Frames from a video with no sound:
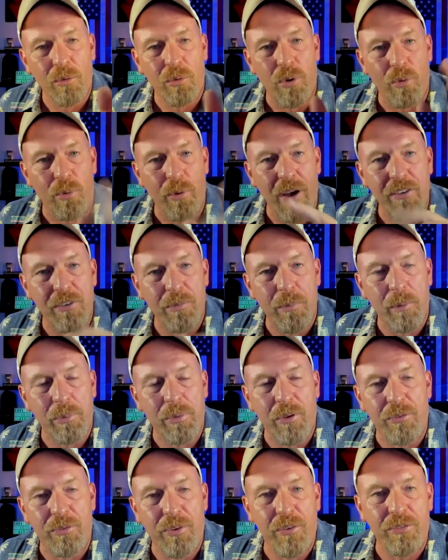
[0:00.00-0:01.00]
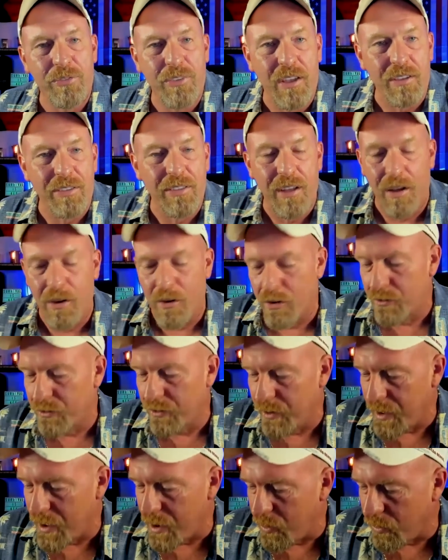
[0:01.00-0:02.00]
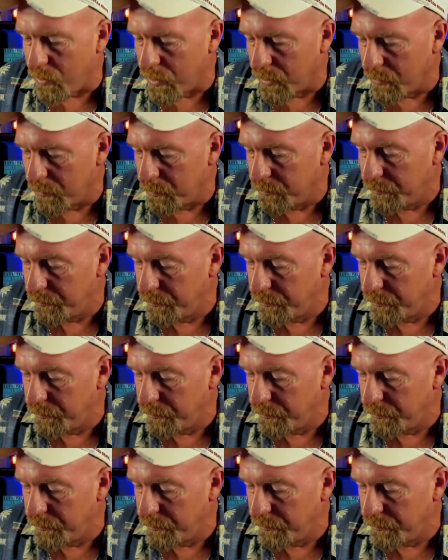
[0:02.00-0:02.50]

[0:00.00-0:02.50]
We'll raise them up to $15 an hour.